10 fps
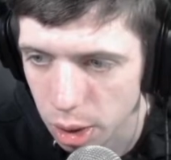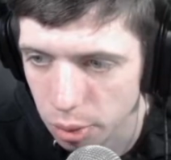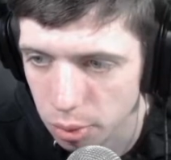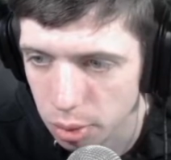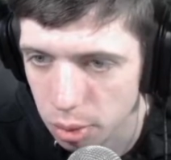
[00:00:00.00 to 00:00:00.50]

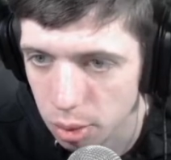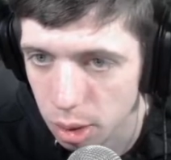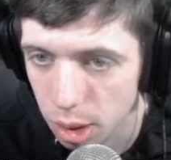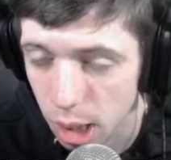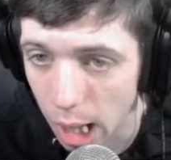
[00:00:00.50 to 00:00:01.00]
out.
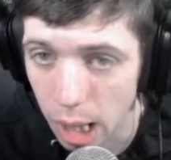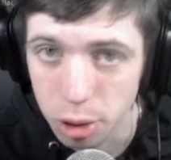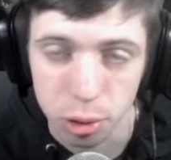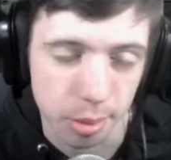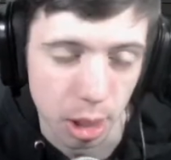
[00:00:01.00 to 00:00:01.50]

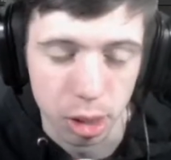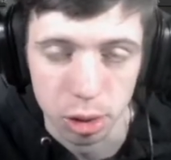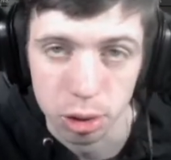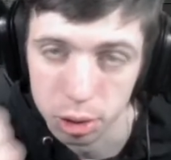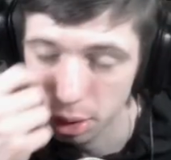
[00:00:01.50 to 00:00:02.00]
and you'll be on
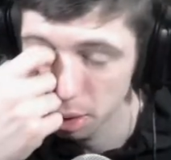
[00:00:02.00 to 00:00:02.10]
your